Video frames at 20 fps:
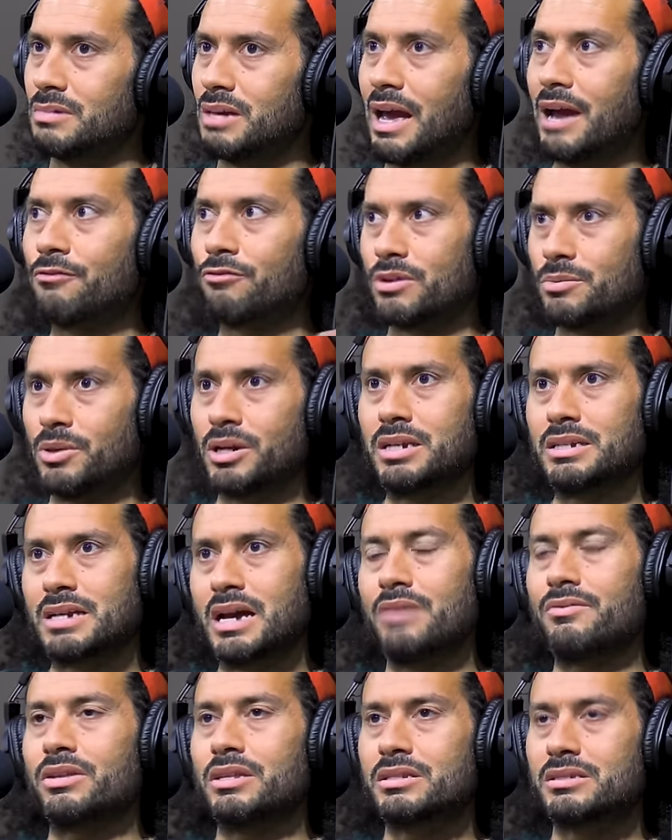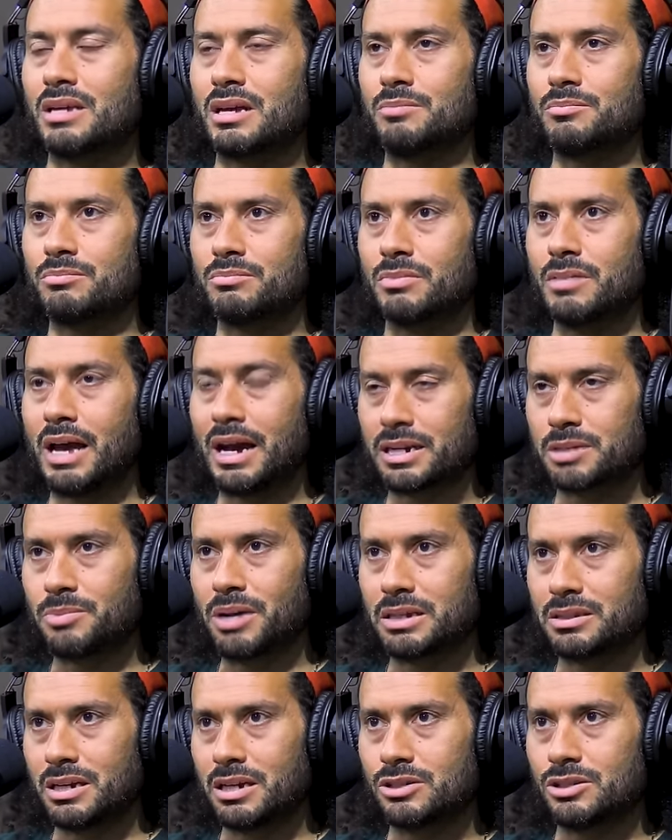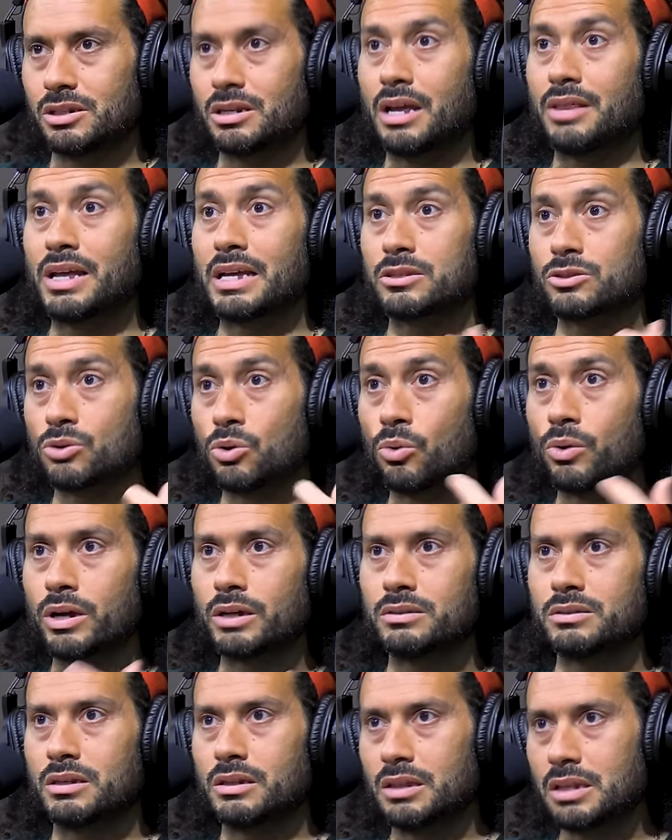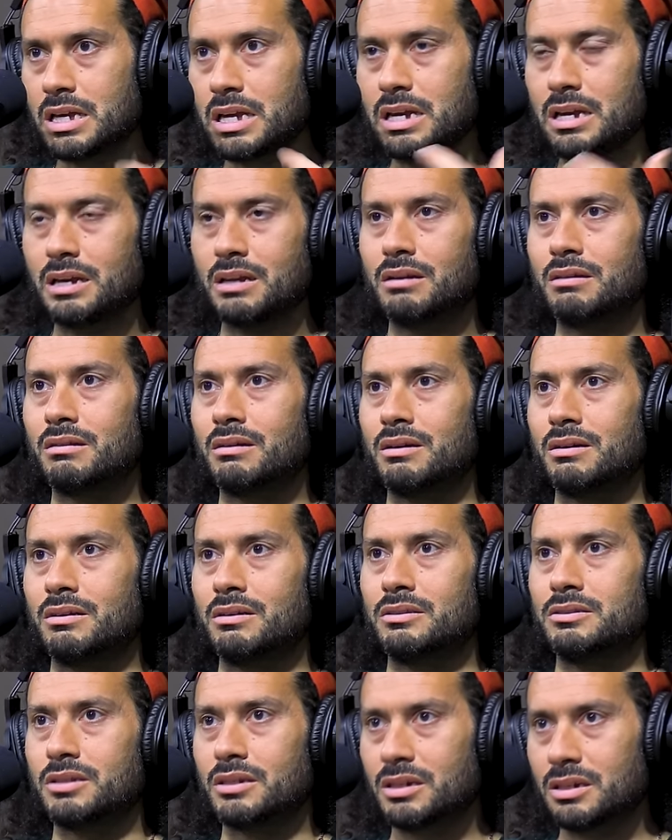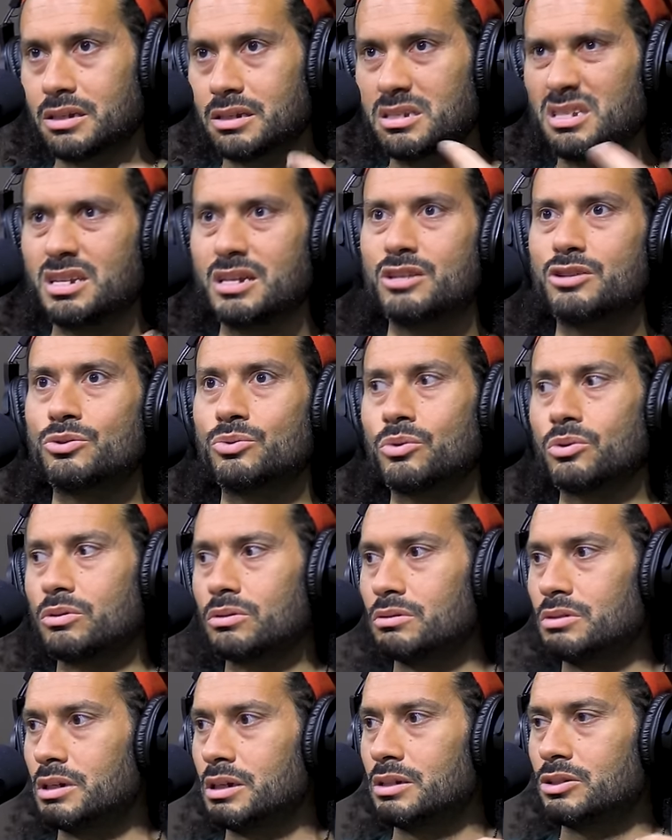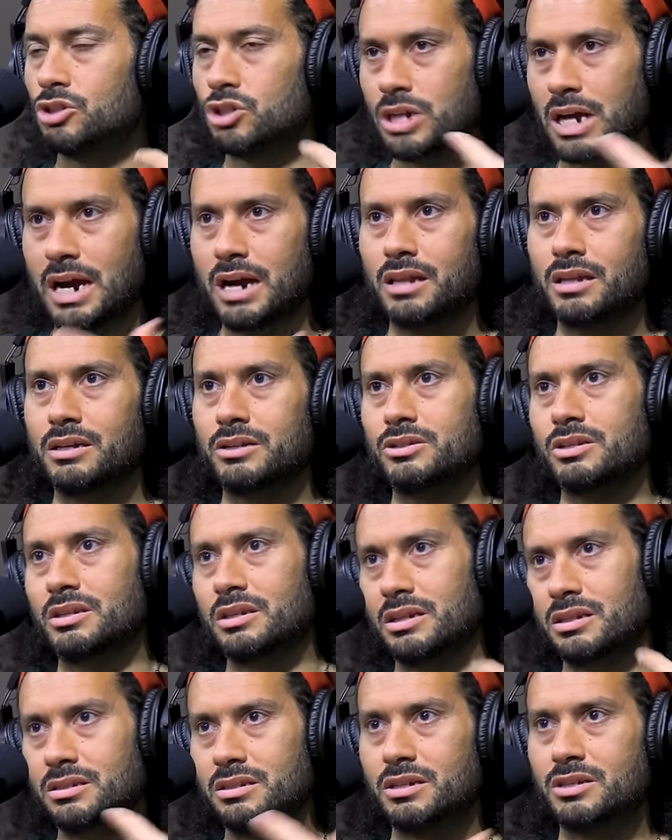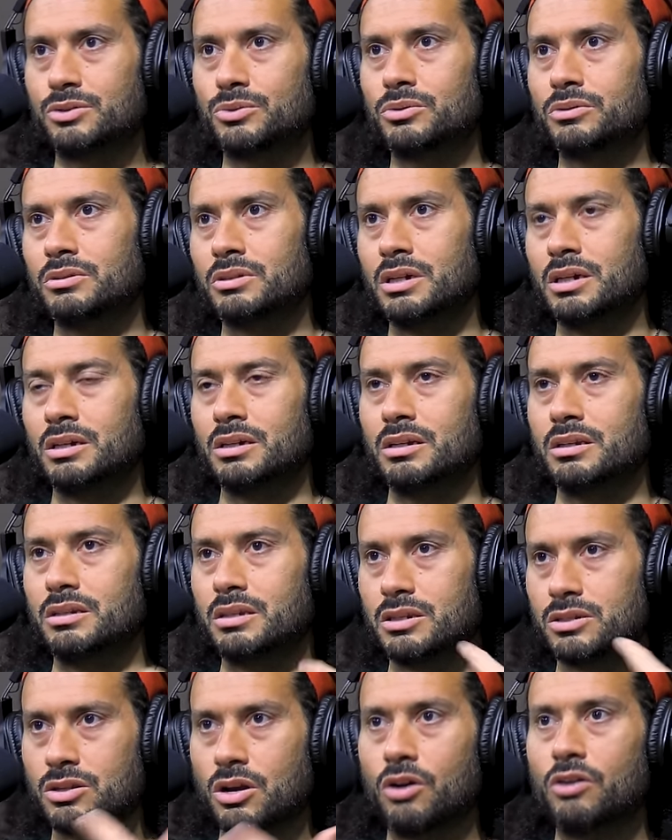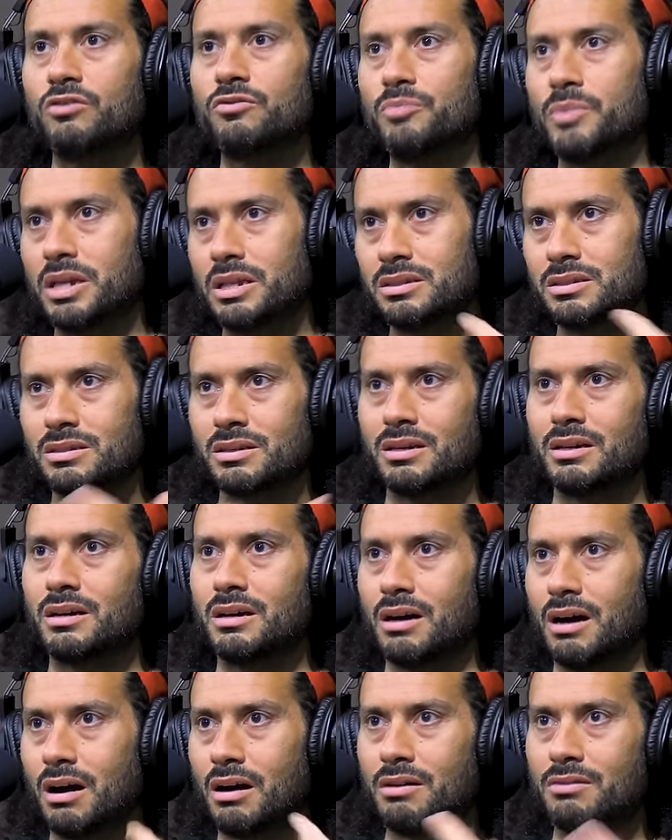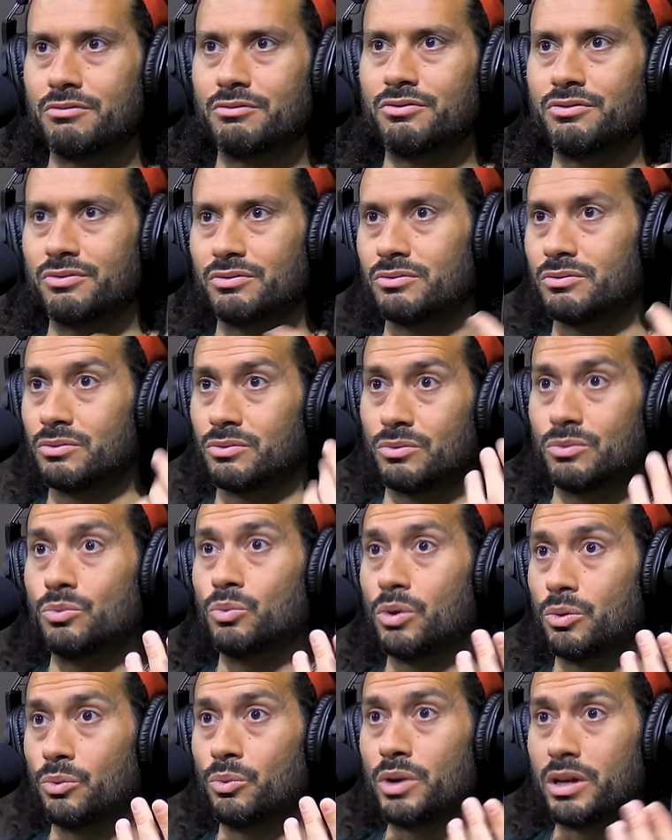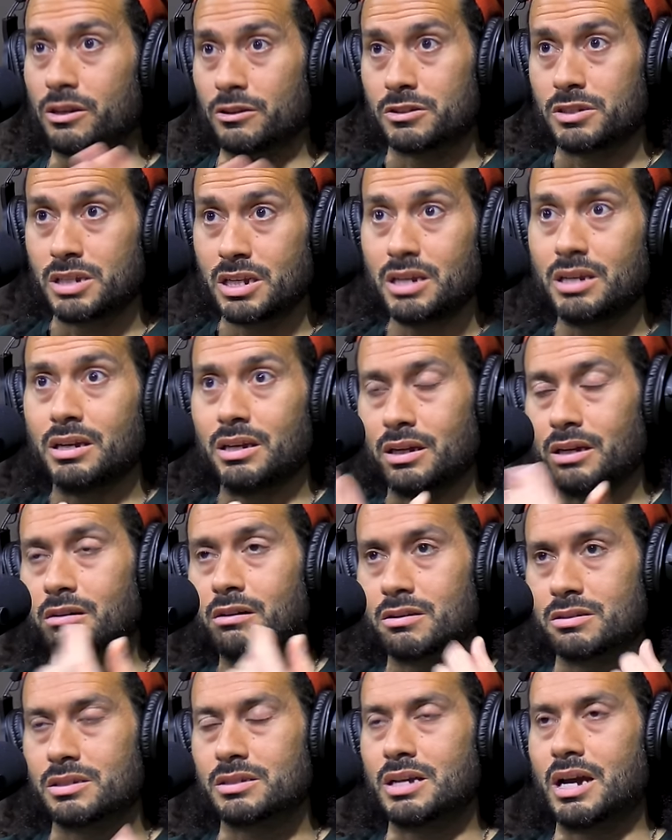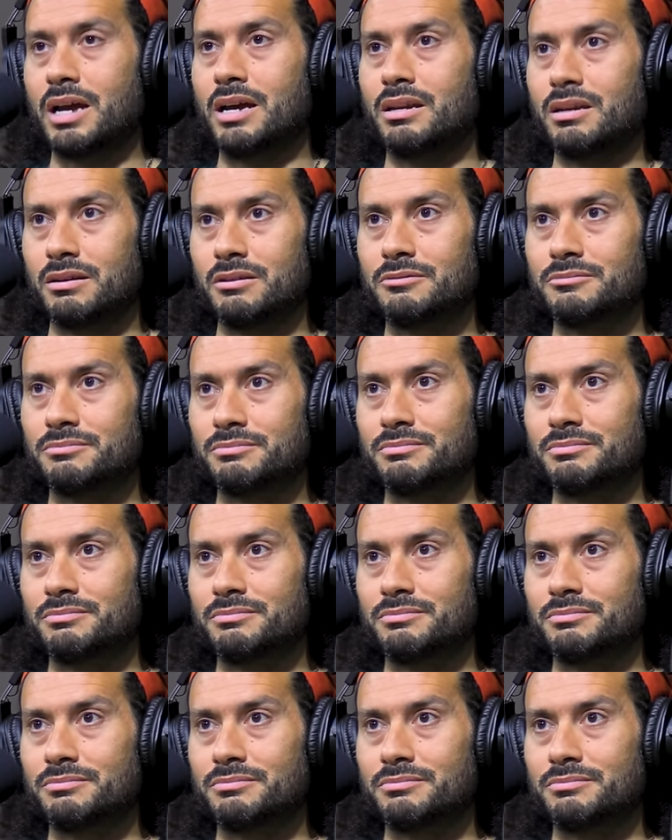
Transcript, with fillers: Everybody's having the same expectation. And that's going to lead to the continual challenge and the continual dissolvement of what we are seeing in our society.